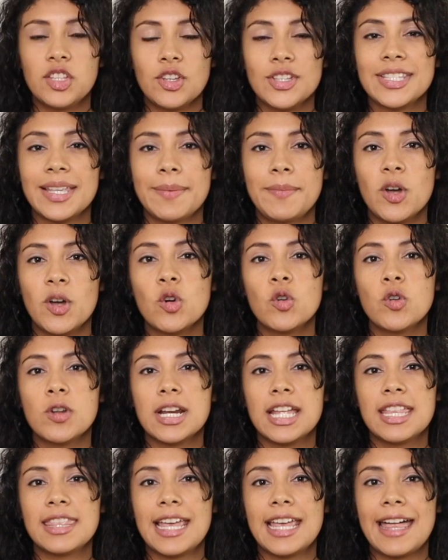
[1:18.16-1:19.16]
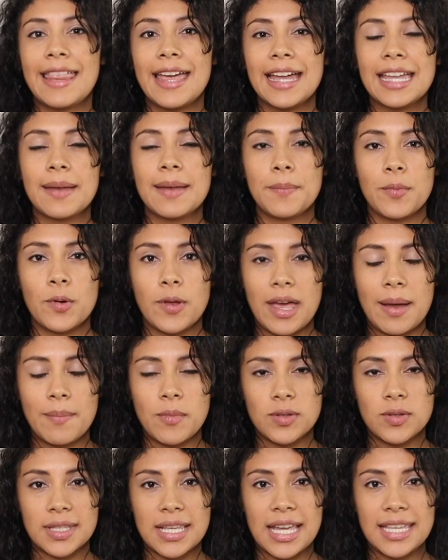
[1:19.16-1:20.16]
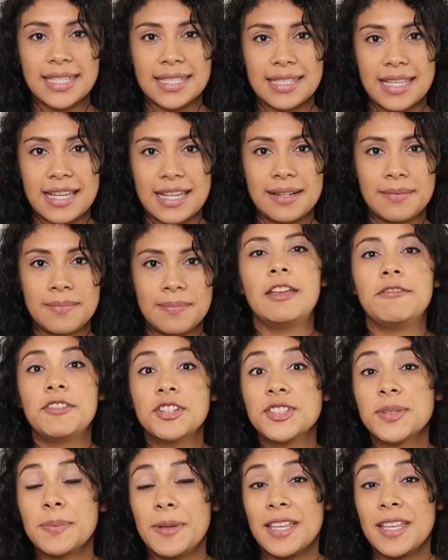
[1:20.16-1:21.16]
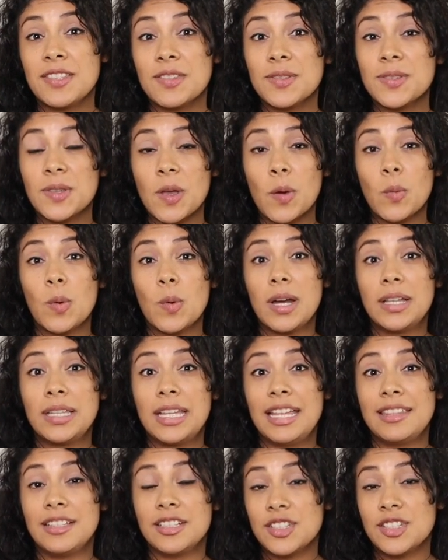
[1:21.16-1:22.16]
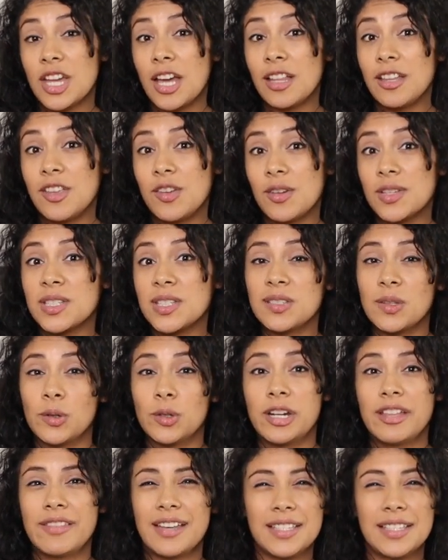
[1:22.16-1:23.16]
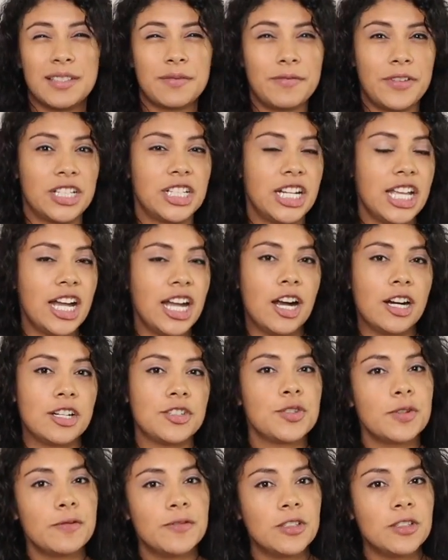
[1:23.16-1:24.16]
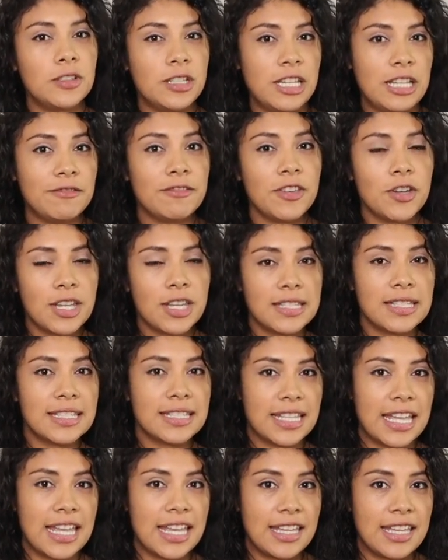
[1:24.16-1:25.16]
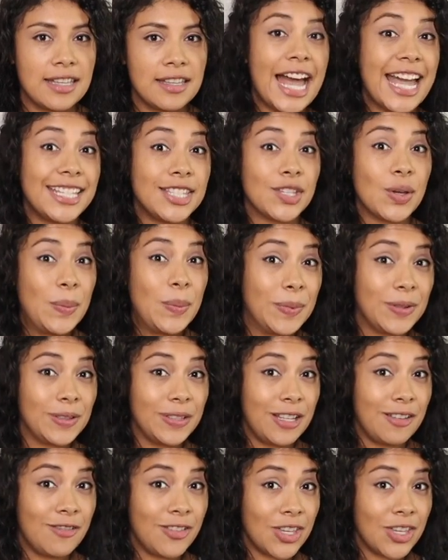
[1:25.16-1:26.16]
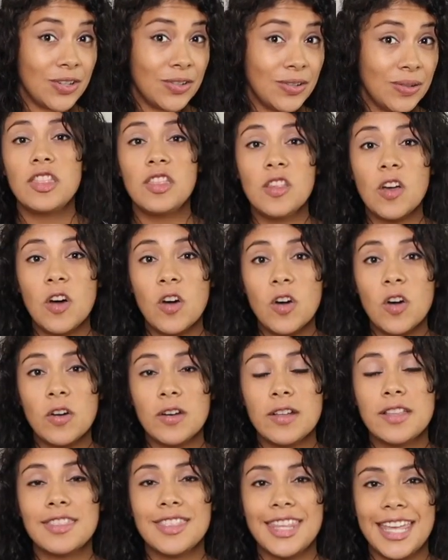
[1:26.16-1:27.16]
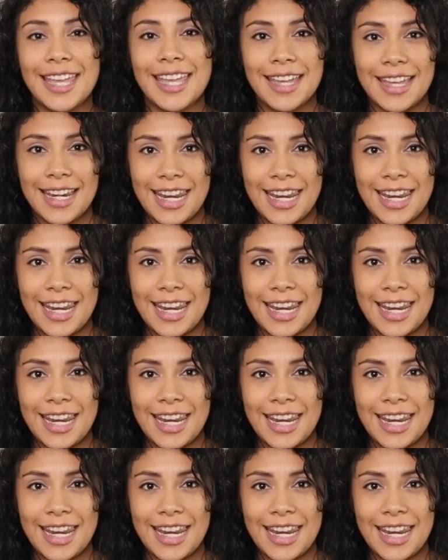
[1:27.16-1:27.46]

No se me ocurre nada que podamos hacer. If you're speaking to someone and they're telling you a story that's very hard to believe, you can say, I don't believe you. No te